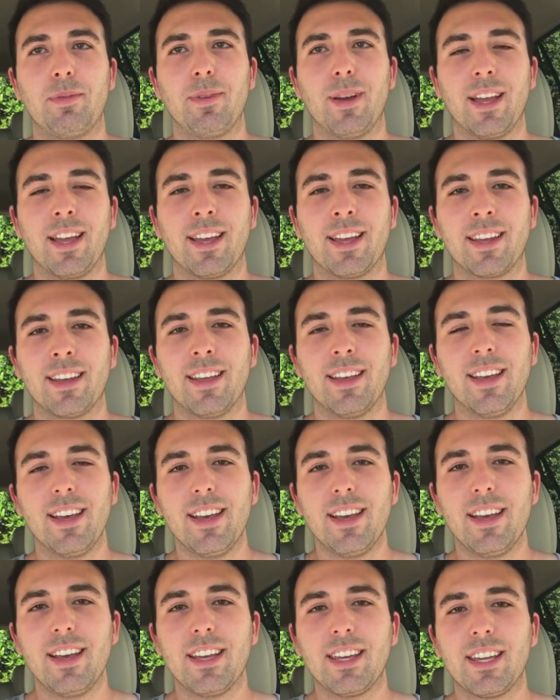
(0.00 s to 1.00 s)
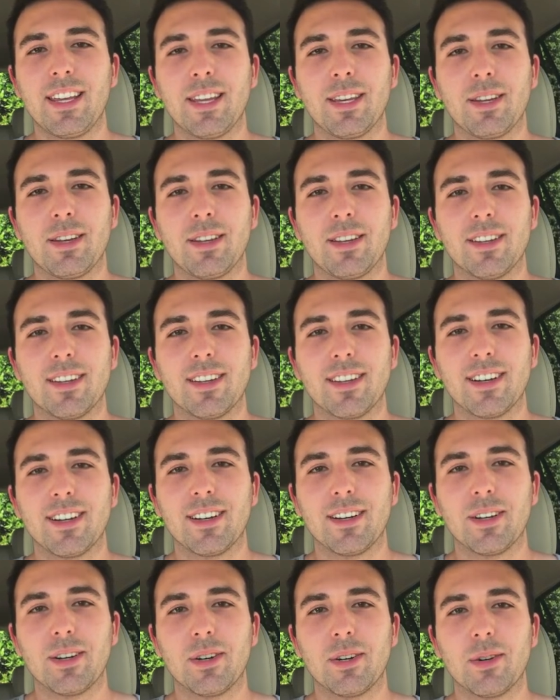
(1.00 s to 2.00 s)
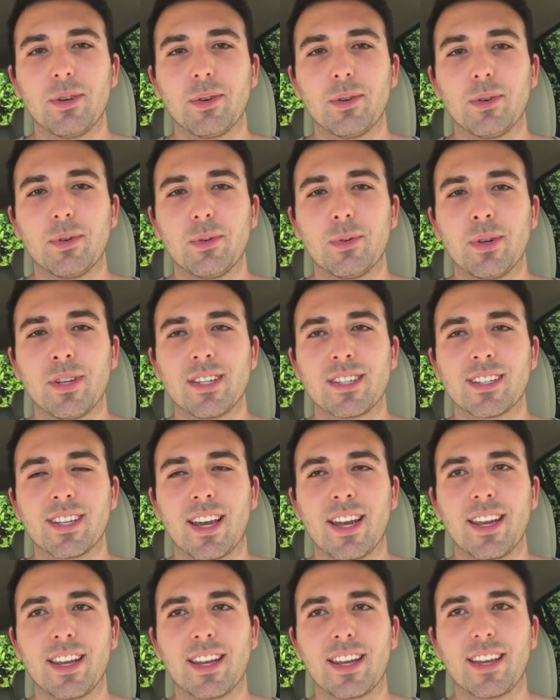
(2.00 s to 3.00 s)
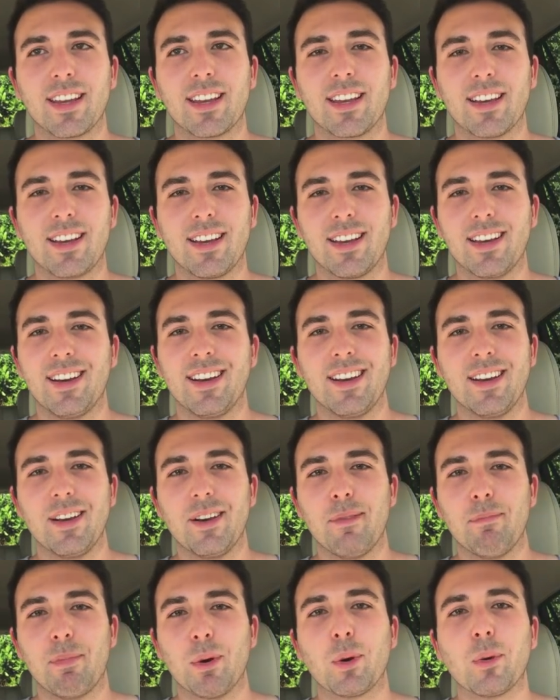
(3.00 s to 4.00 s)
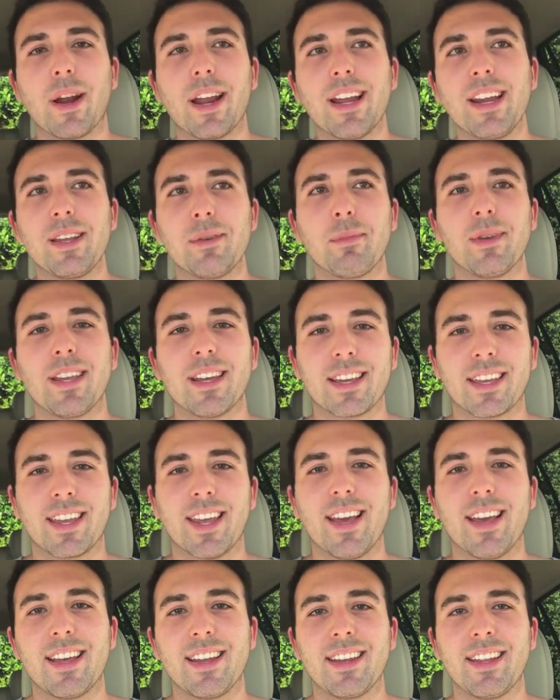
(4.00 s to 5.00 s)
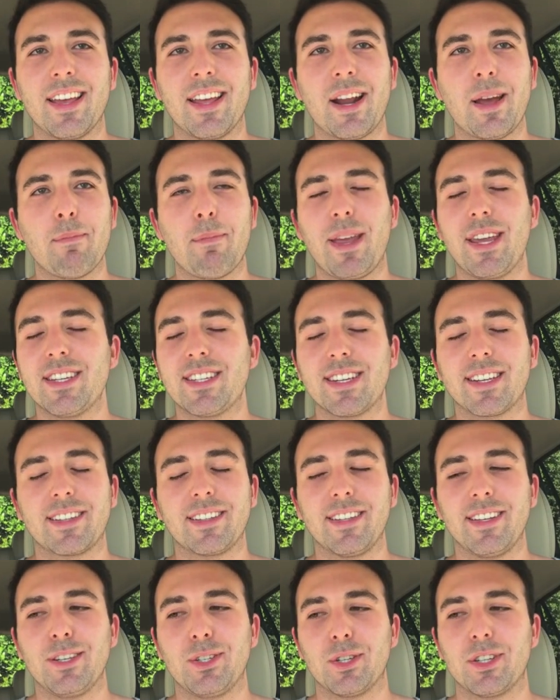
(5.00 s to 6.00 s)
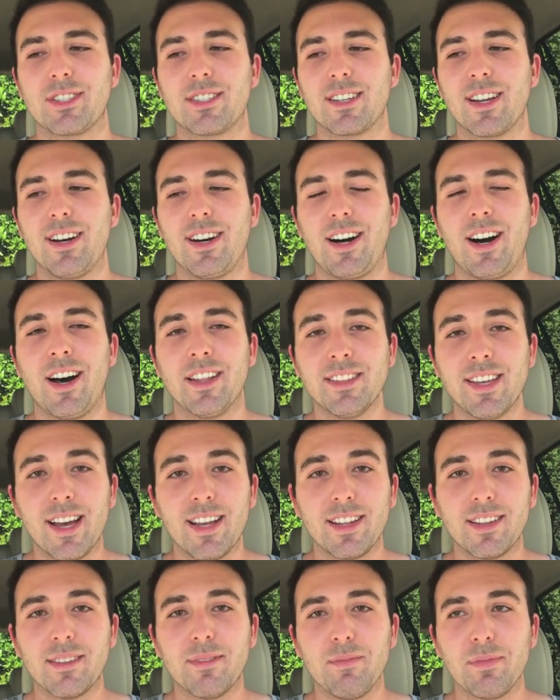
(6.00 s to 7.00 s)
And he was like berating me again, and I basically just, on that